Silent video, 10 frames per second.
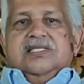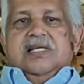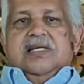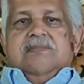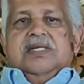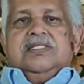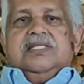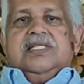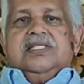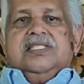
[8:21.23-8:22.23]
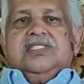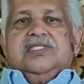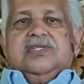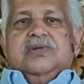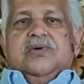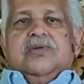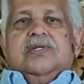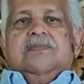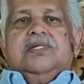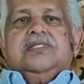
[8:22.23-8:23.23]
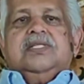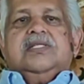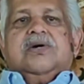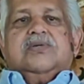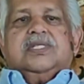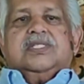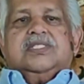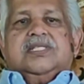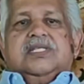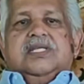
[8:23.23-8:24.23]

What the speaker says: among dentists or among the doctors,